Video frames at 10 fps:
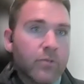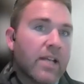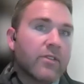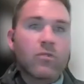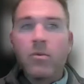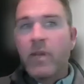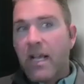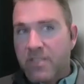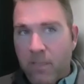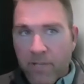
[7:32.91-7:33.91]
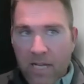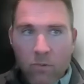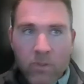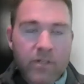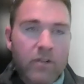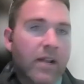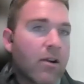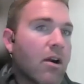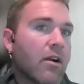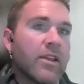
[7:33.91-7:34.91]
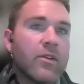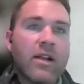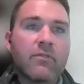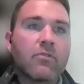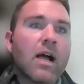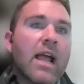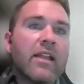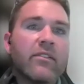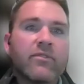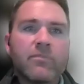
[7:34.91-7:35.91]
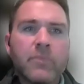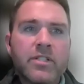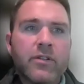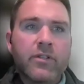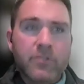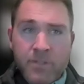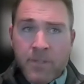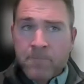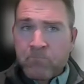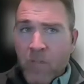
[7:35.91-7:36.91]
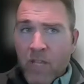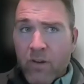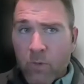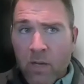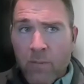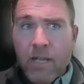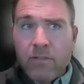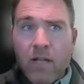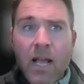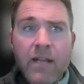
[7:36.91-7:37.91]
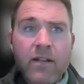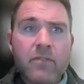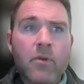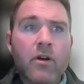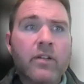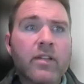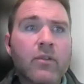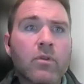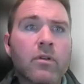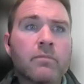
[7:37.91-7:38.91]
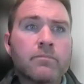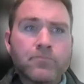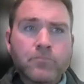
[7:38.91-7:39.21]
You had Chromadex coming out with their NR, and you had a variety of materials that were coming online into the market that were